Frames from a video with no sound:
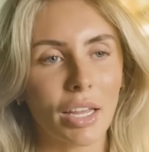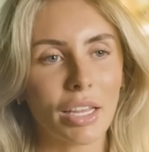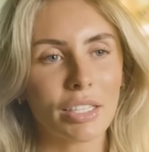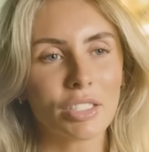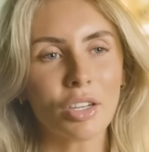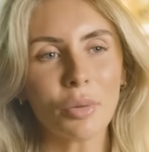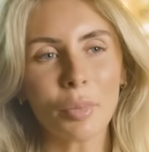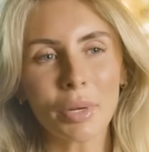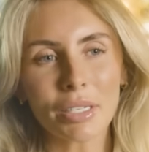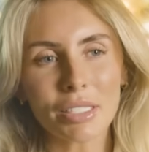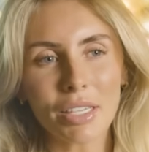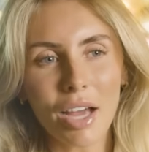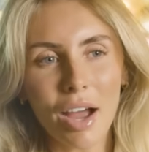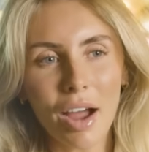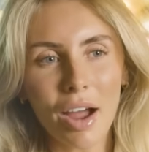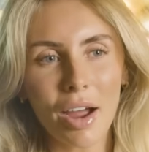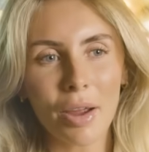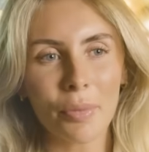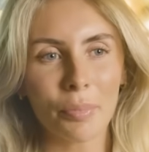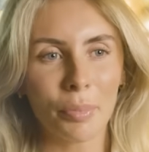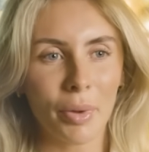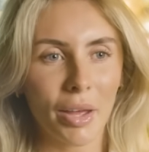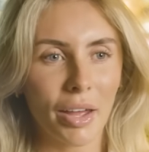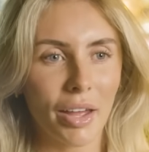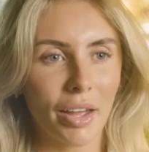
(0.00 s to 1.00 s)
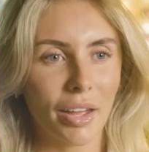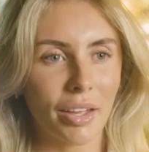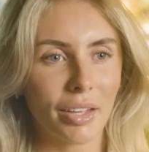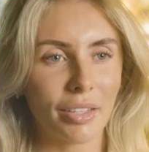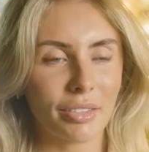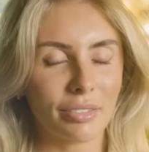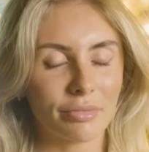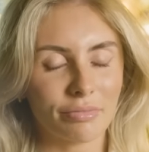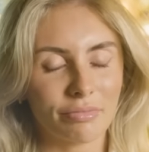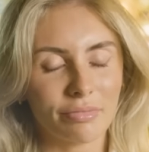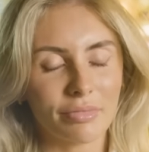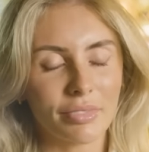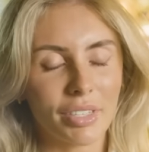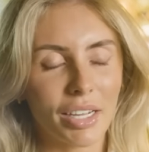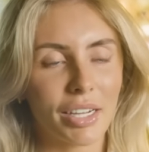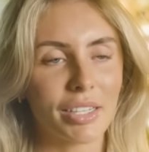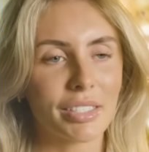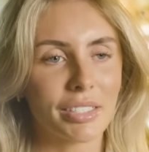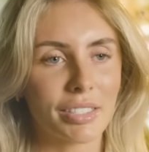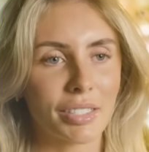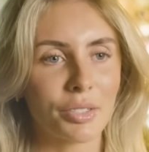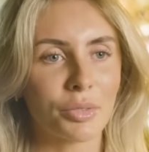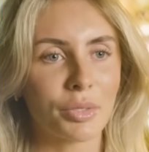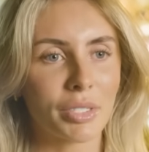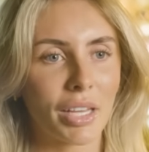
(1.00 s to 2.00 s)
He's not my type, but
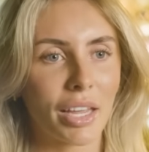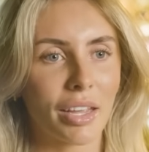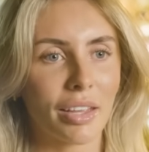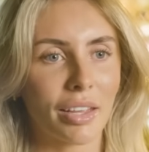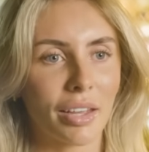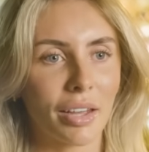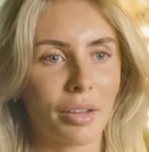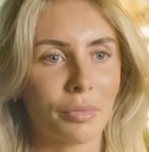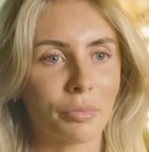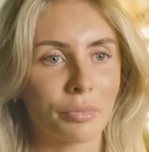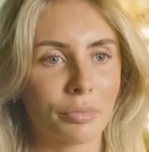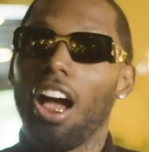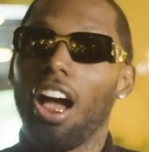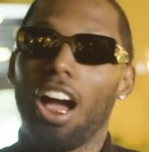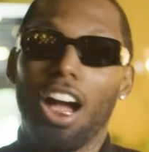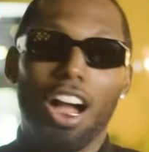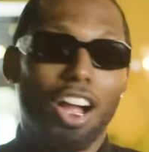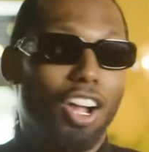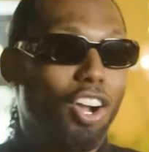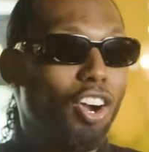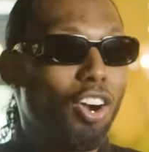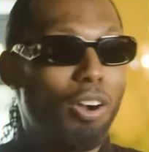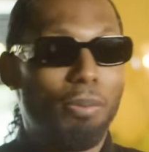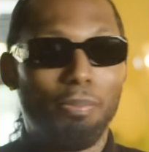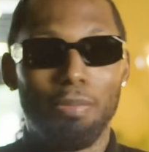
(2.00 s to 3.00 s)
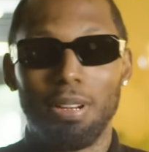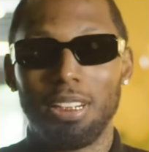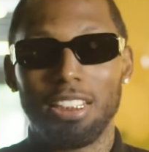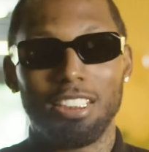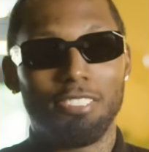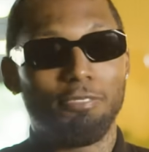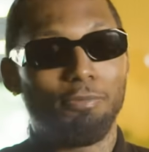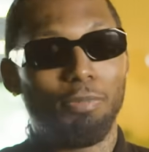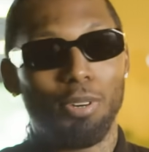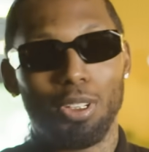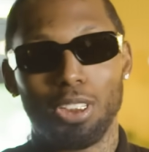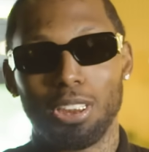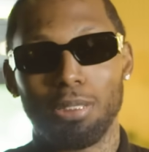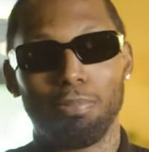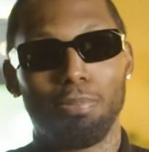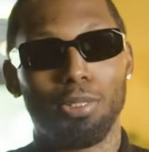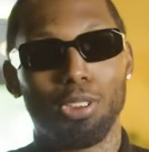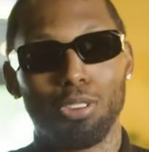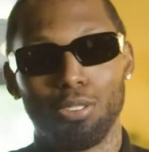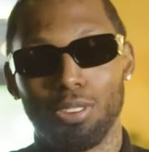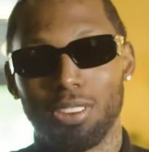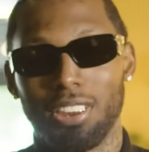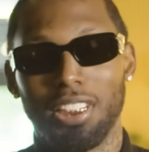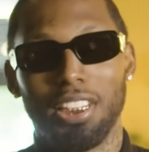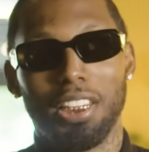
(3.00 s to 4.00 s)
I'd still take him. I can't believe Bonnie
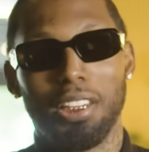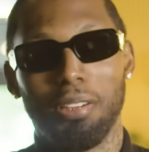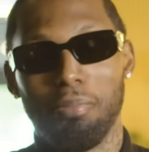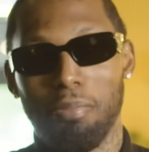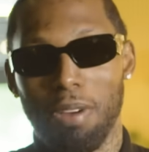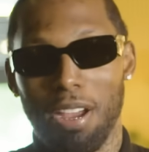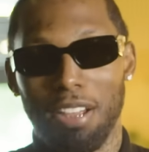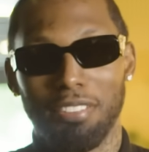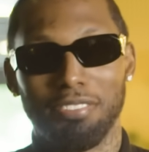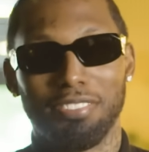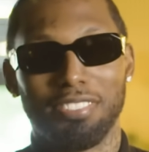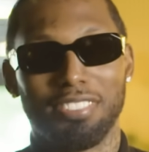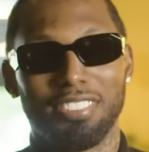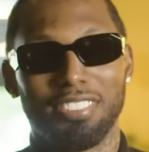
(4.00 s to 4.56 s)
Blue's here, bruv.